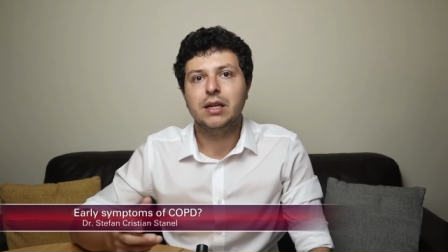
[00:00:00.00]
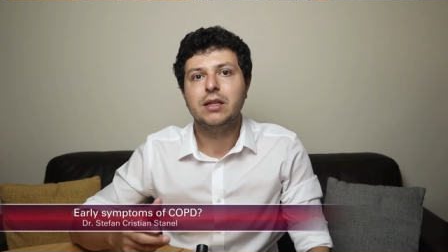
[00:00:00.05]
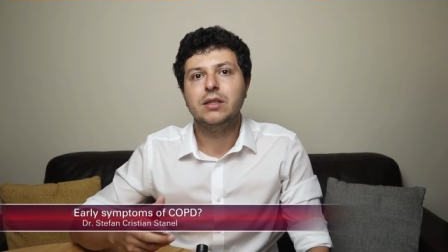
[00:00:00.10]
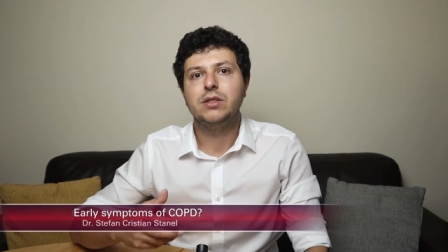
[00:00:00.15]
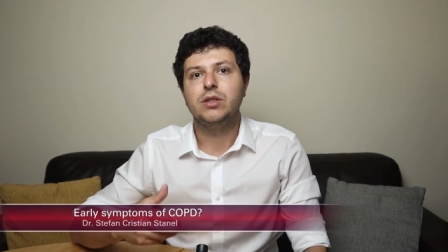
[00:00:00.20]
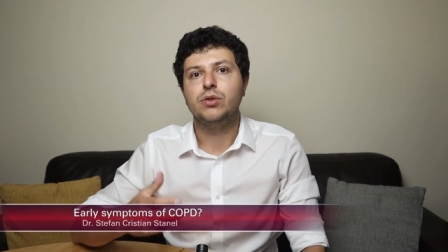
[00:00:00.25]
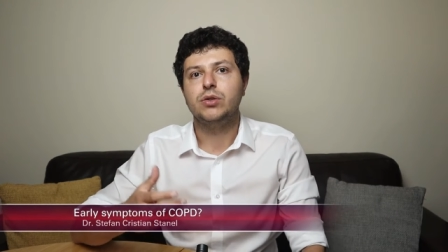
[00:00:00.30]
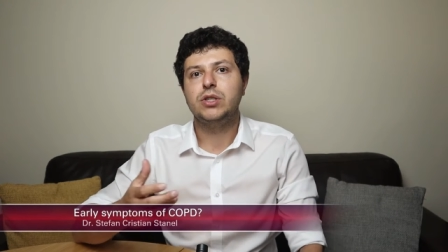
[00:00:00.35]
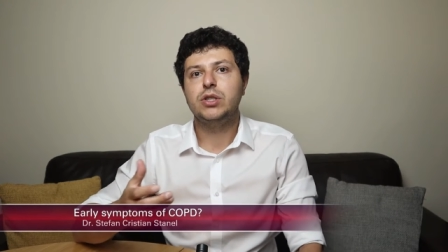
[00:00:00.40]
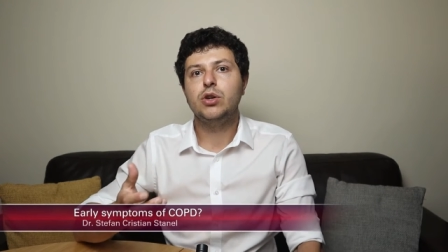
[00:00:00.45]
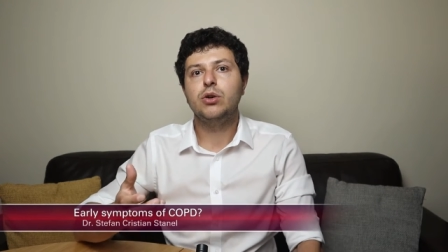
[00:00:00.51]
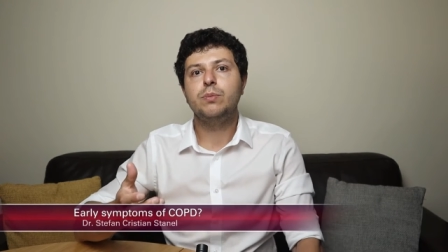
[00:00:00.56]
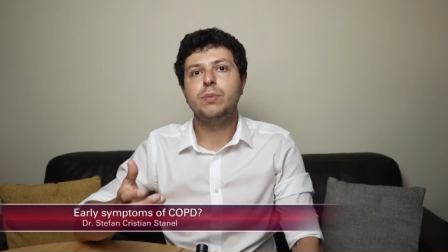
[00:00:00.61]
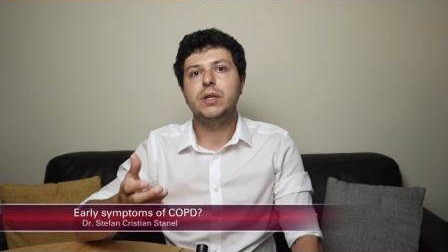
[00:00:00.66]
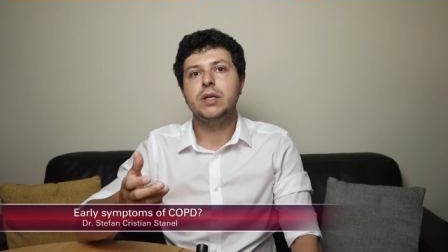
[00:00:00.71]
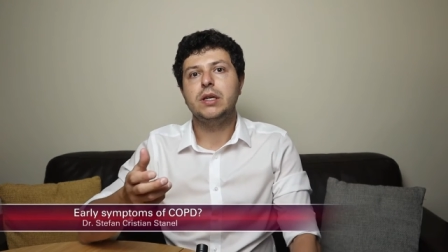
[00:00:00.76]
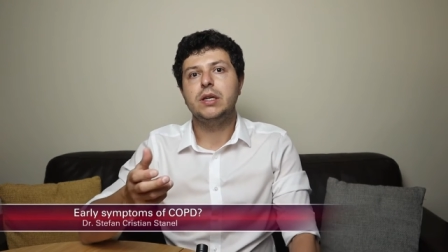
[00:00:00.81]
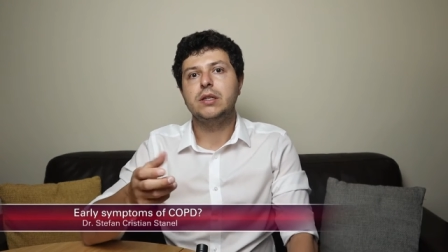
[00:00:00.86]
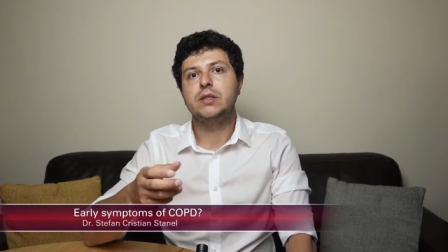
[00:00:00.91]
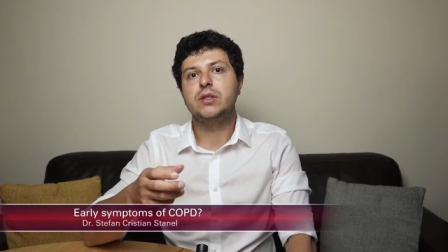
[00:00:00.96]
So
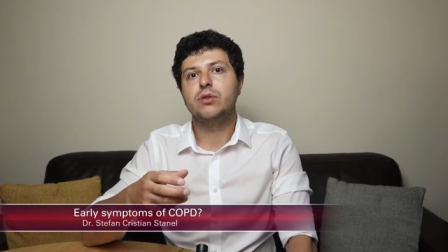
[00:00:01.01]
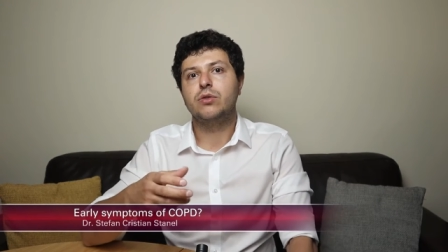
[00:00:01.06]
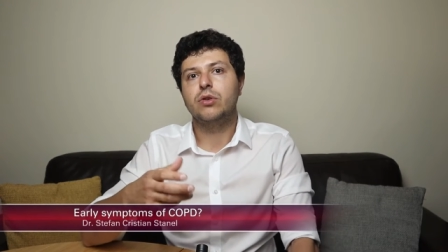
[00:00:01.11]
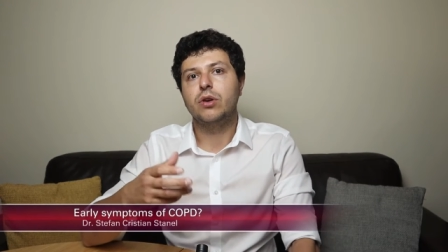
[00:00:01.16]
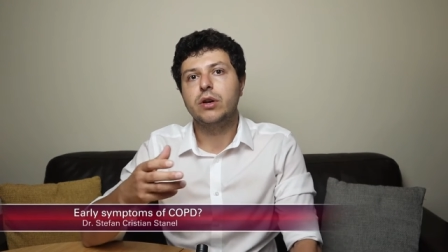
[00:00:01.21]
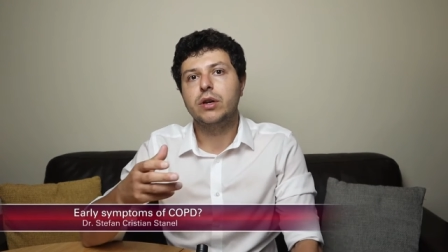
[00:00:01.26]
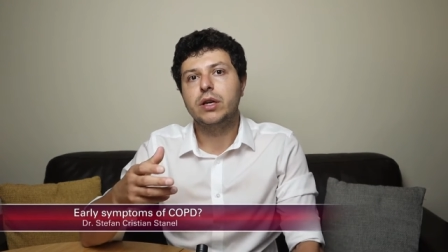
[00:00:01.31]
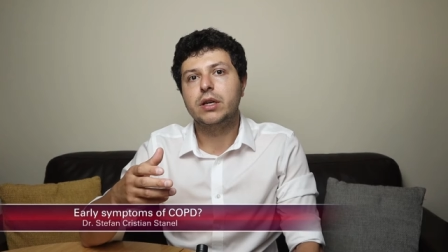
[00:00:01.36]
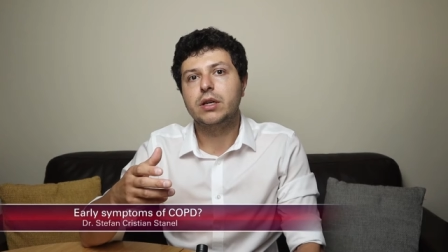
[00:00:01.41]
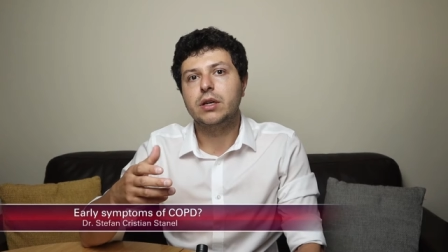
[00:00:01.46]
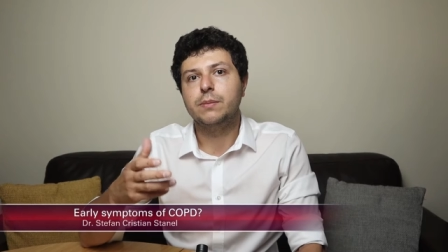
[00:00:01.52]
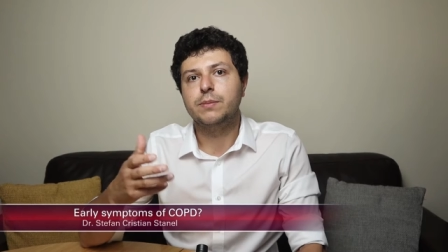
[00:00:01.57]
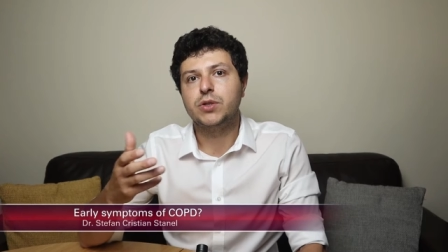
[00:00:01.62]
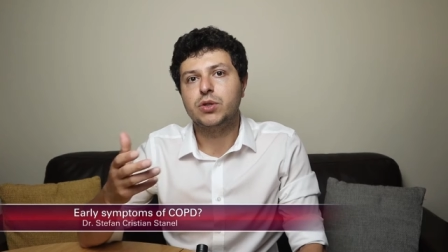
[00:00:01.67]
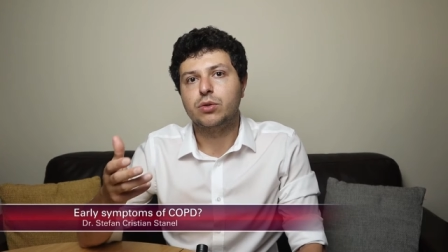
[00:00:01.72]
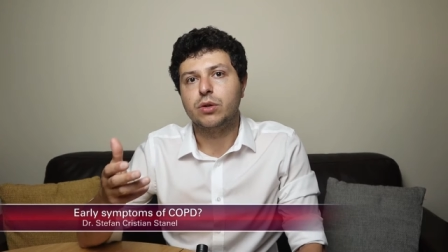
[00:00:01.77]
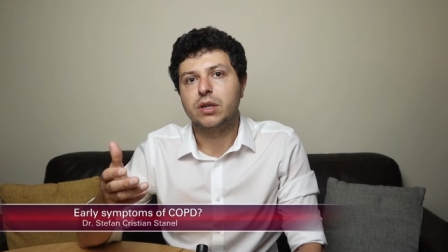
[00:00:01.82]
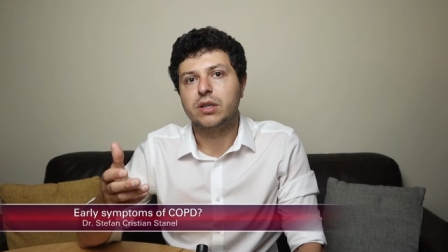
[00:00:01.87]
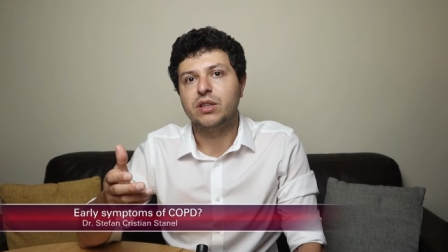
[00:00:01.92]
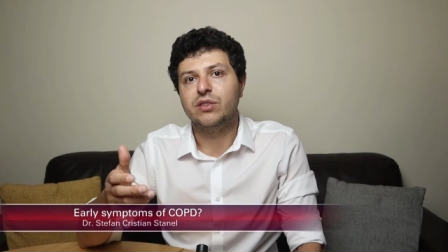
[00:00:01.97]
COPD is chronic
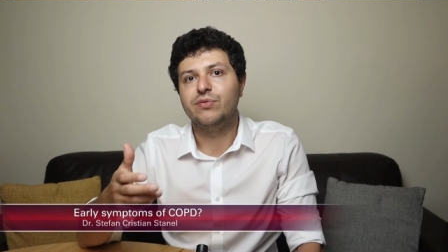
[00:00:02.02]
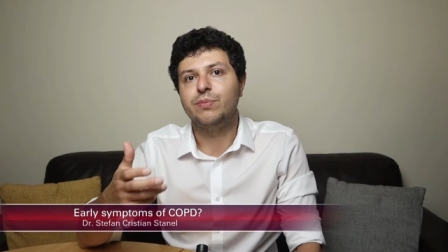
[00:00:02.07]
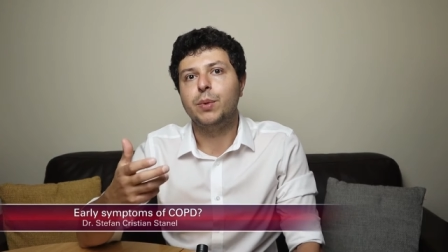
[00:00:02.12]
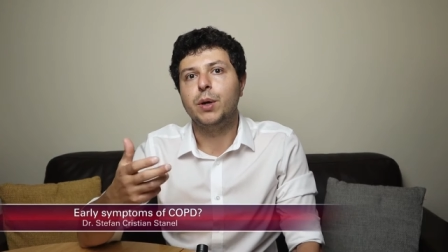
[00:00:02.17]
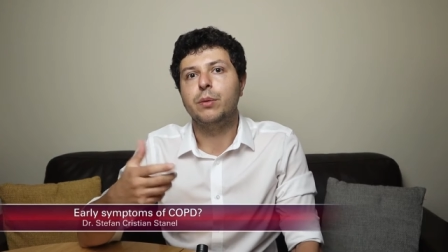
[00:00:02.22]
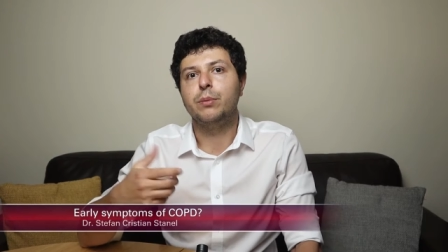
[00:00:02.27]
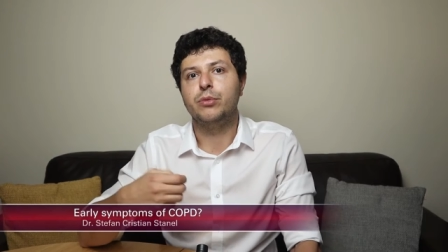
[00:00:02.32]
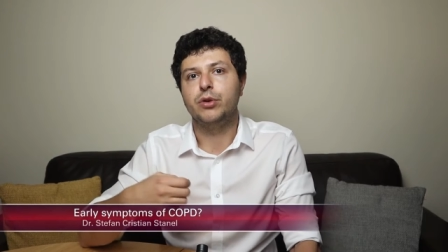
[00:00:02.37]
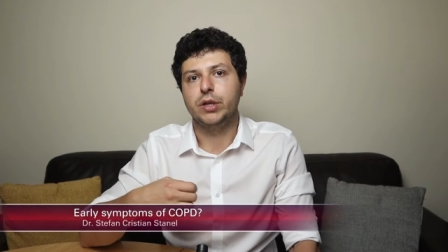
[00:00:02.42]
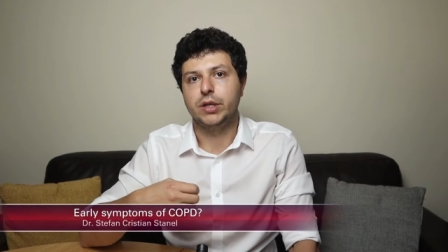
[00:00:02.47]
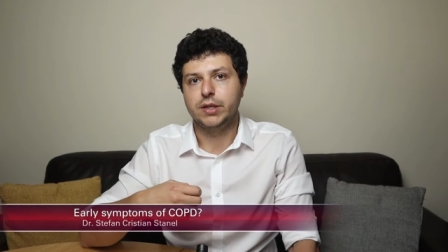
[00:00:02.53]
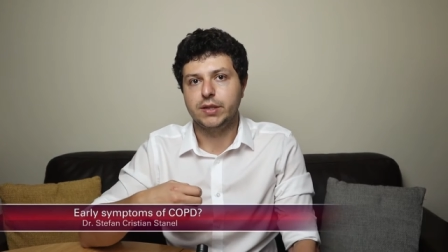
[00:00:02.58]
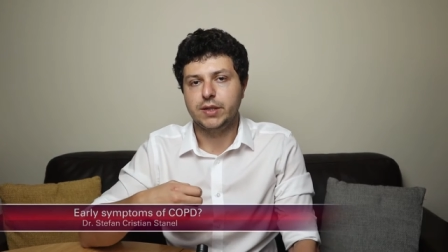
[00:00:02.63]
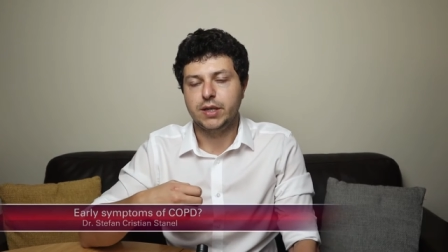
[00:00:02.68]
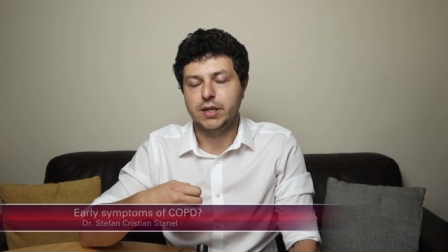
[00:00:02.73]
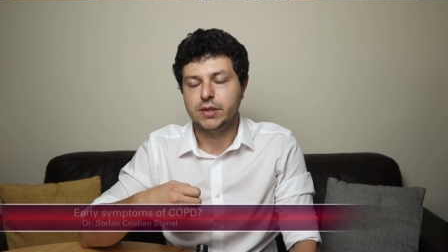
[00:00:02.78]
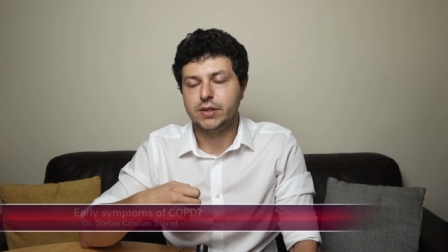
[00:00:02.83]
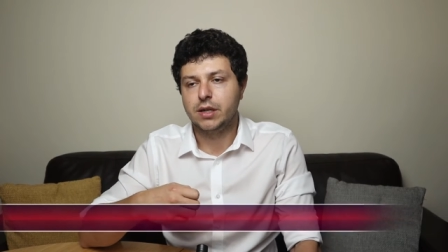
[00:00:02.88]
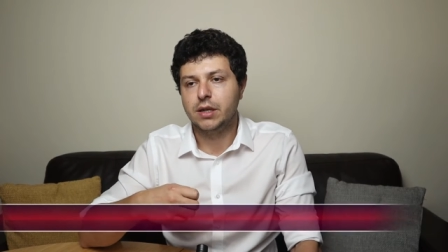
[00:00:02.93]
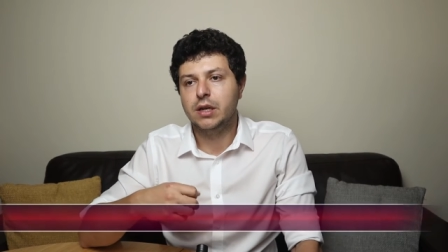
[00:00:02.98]
obstructive pulmonary
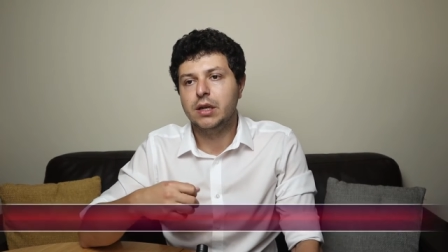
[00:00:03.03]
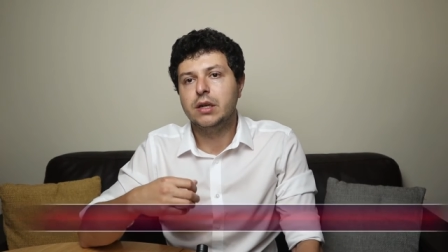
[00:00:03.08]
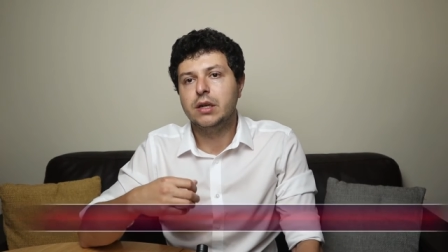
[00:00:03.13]
disease.